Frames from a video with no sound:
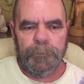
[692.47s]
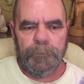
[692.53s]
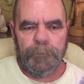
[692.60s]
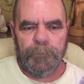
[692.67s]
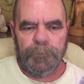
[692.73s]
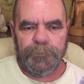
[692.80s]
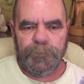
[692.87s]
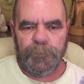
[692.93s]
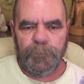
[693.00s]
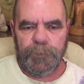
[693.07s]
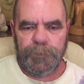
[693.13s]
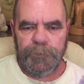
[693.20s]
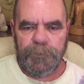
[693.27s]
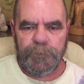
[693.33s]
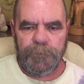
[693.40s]
or someone
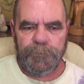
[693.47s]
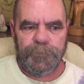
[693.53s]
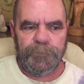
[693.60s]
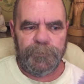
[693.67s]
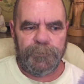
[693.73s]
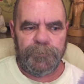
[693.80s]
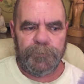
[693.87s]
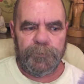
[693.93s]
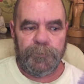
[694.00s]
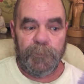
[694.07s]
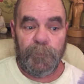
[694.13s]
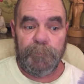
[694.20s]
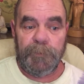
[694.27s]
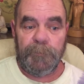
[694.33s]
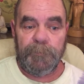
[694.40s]
you know feels that it
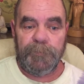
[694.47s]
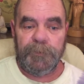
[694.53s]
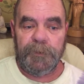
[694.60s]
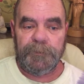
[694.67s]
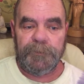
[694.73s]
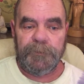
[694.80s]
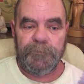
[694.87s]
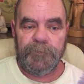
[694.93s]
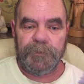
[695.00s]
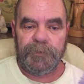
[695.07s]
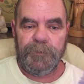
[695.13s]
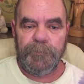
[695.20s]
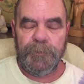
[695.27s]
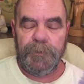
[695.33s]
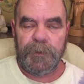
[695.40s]
would be productive to
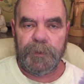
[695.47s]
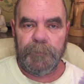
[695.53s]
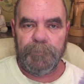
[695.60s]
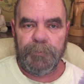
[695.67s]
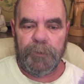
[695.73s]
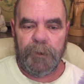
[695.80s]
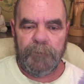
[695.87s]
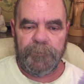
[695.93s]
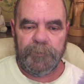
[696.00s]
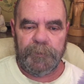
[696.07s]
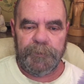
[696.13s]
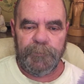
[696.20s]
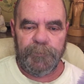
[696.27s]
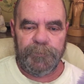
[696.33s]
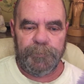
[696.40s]
communicate
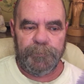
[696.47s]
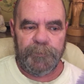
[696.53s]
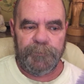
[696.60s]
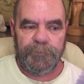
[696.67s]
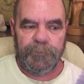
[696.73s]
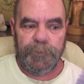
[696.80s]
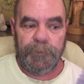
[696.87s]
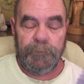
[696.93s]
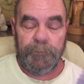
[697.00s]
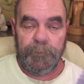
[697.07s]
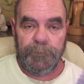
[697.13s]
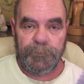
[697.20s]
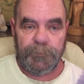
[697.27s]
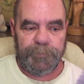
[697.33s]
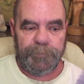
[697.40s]
privately with me for any
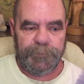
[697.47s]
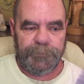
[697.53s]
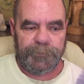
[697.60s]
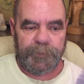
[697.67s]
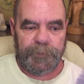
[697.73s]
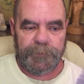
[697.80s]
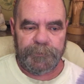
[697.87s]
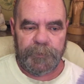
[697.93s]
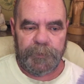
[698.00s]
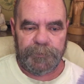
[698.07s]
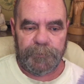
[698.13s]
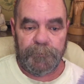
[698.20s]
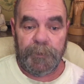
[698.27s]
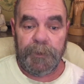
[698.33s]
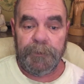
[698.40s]
reason, please contact the
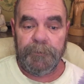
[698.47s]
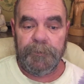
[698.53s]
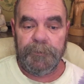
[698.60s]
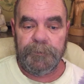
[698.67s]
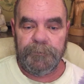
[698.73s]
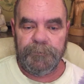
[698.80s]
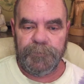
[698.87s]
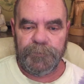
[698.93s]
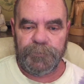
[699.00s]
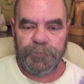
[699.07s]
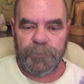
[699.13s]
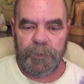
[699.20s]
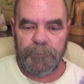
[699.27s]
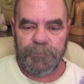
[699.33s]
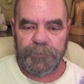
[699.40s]
moderator of this
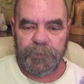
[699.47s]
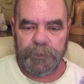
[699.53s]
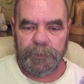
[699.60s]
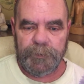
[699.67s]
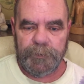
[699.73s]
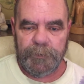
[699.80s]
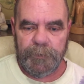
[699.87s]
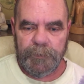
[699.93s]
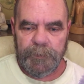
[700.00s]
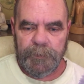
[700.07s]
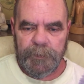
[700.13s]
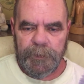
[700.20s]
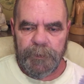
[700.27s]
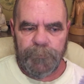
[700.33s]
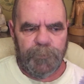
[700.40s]
website
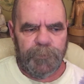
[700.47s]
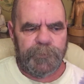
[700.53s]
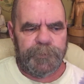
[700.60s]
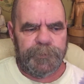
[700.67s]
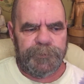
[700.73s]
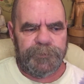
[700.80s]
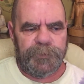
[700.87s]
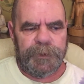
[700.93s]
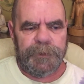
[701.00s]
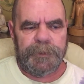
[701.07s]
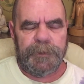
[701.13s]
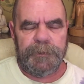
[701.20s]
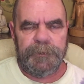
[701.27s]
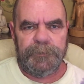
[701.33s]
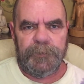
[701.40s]
and request that I
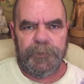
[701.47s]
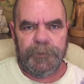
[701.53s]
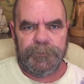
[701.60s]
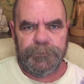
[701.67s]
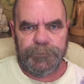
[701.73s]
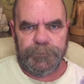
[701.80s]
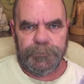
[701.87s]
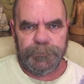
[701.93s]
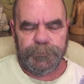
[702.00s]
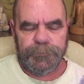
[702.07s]
contact you.